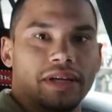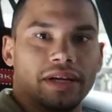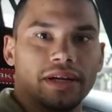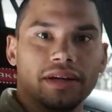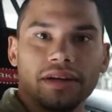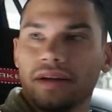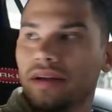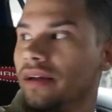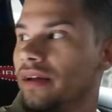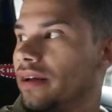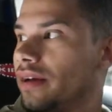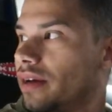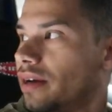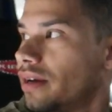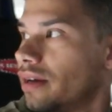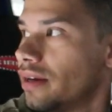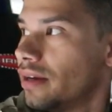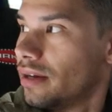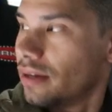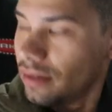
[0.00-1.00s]
here.
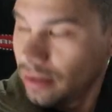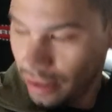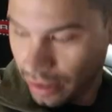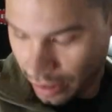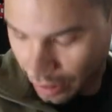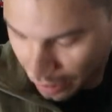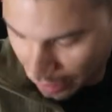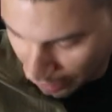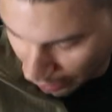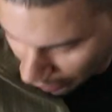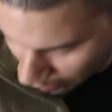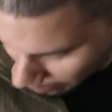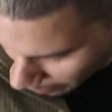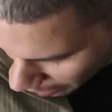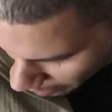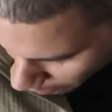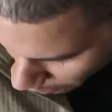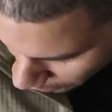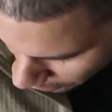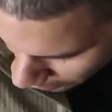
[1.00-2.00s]
Well, I gotta take these
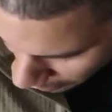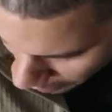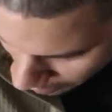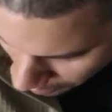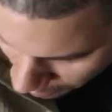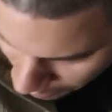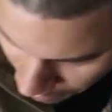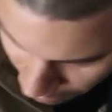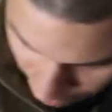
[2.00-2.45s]
bad boys out.